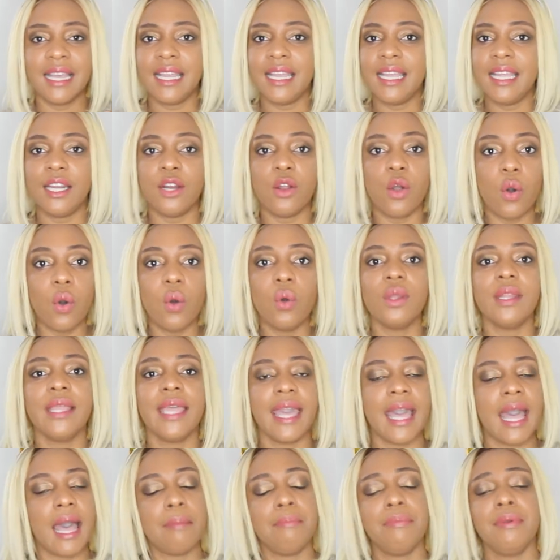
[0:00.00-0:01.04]
it only
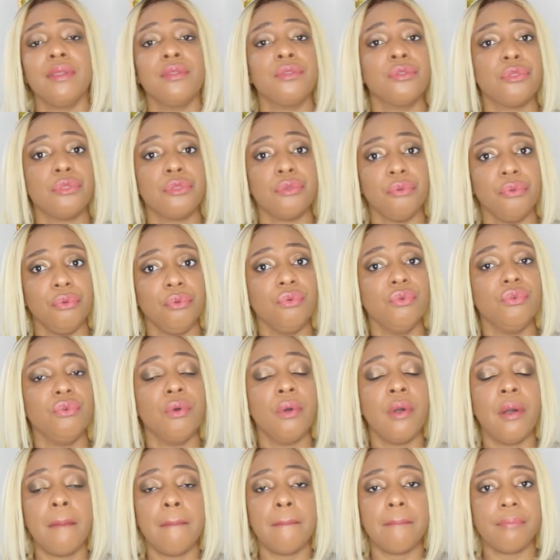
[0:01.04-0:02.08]
happened
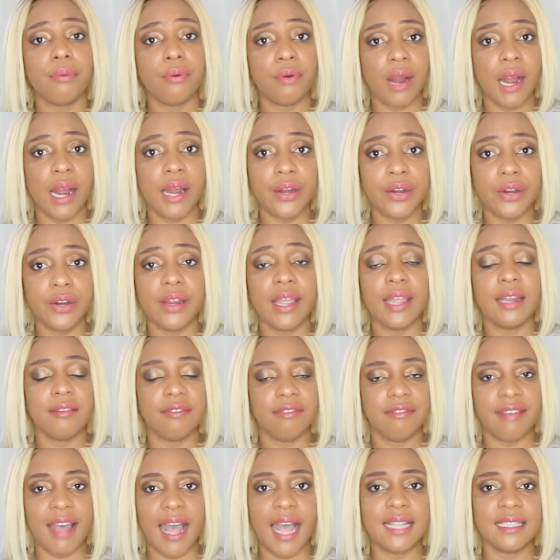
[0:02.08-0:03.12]
through prayer and
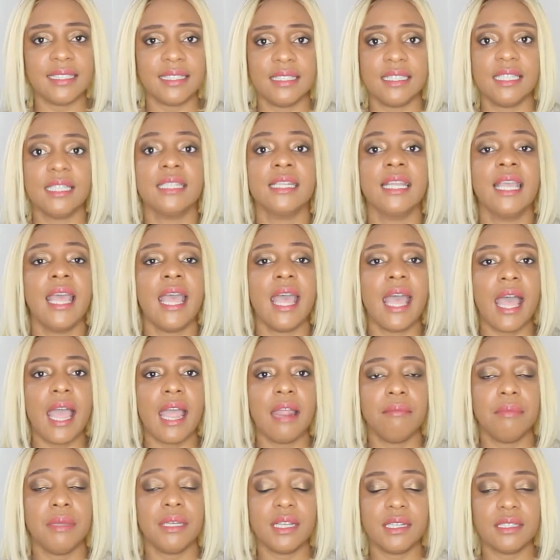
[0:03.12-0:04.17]
fasting
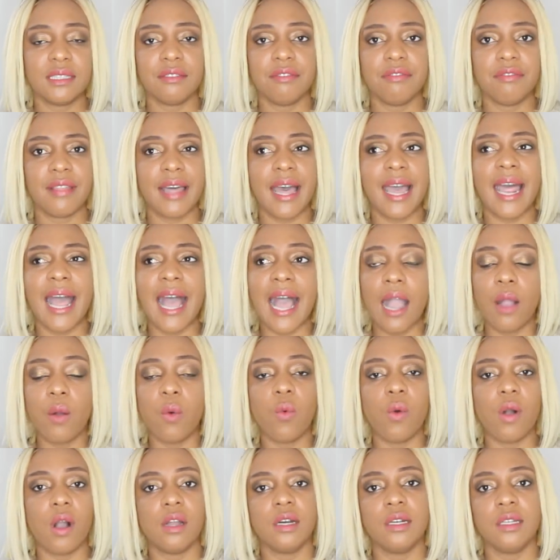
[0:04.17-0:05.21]
and because of that I
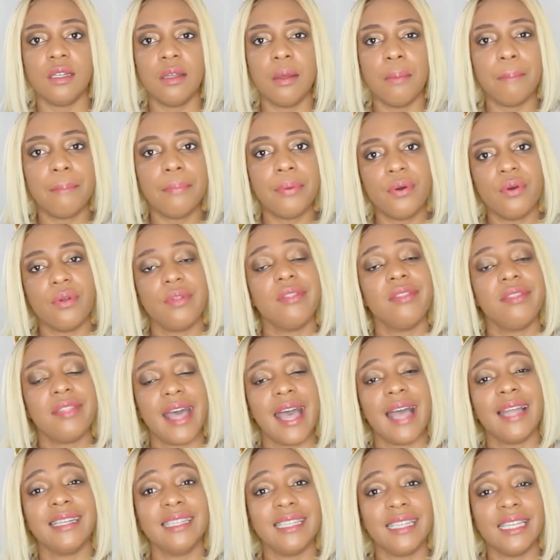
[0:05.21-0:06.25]
want to put
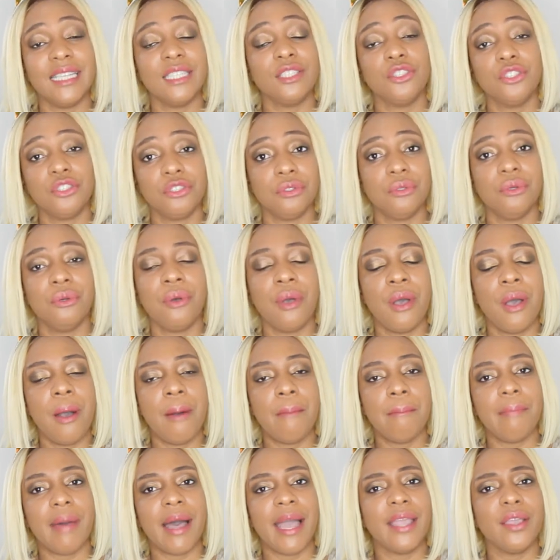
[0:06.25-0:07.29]
that into
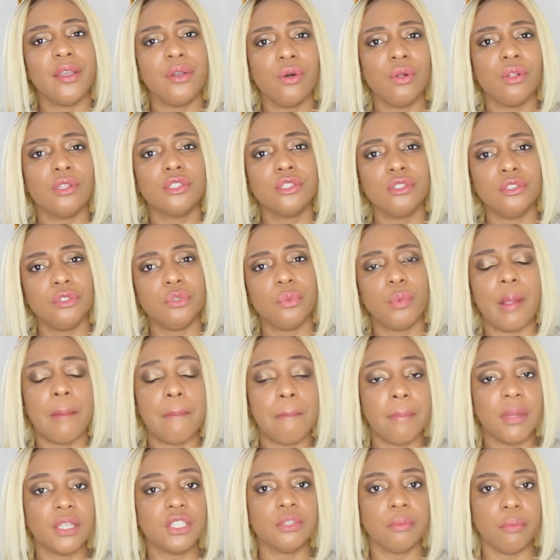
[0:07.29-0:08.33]
my goal to do it
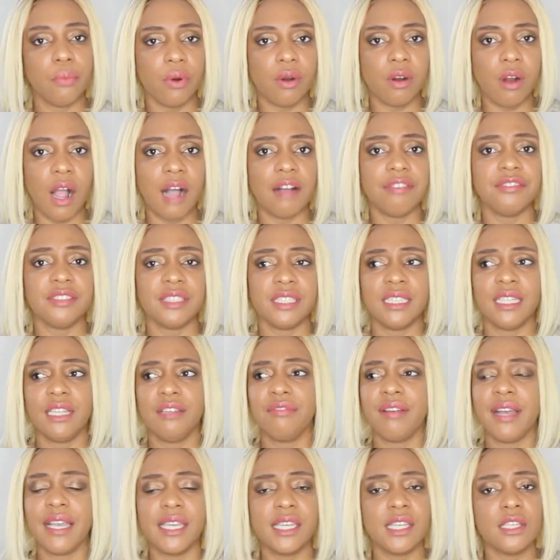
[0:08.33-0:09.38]
much more often
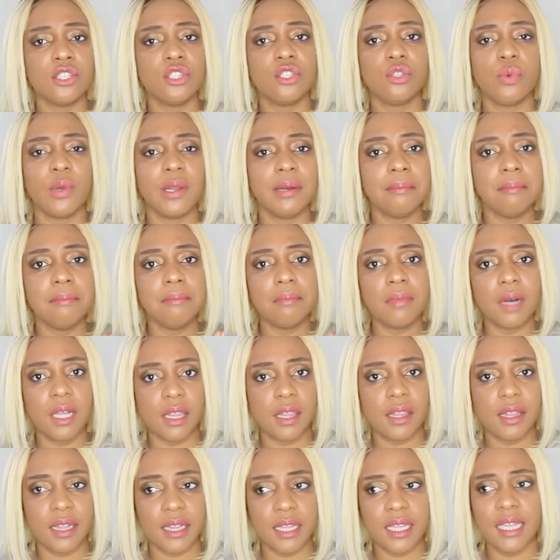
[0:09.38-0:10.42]
if I can do it
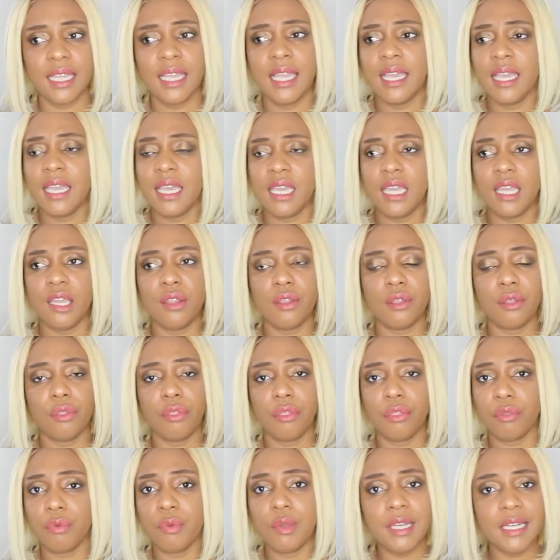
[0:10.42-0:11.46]
monthly either
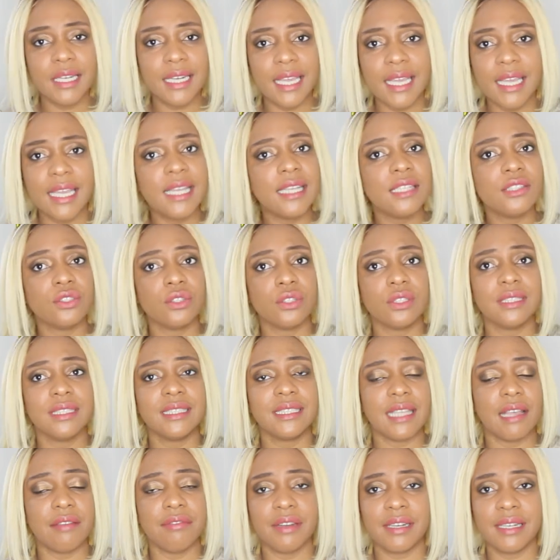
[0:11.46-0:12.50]
three days or
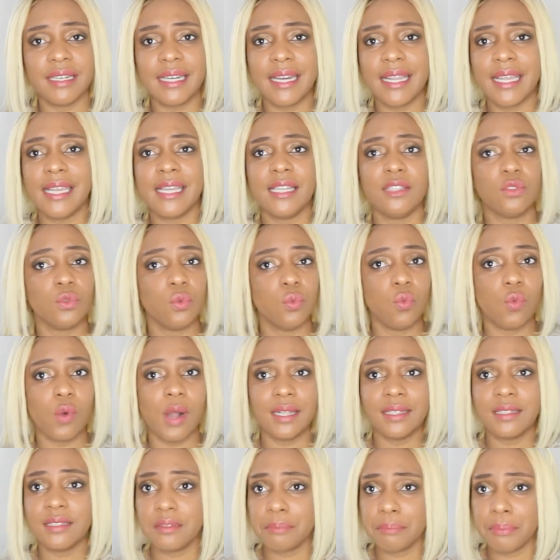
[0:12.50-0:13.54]
seven days
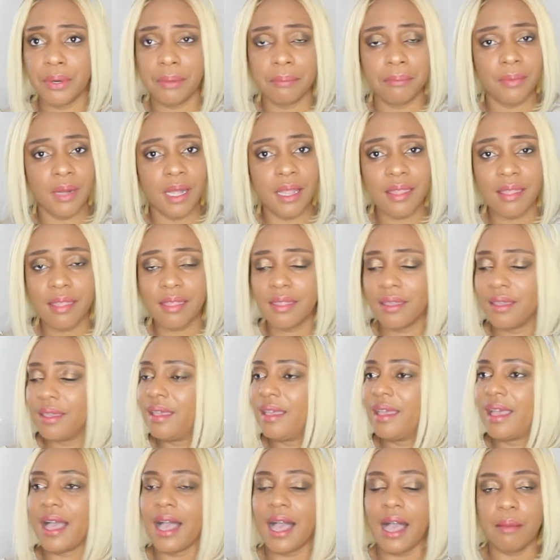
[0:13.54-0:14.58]
once per month
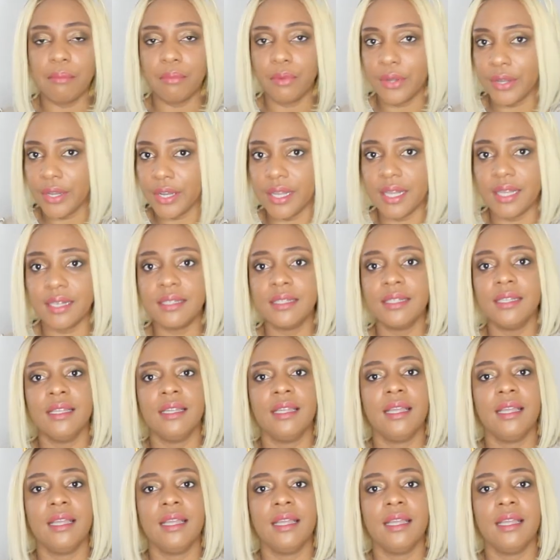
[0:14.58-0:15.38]
I'm good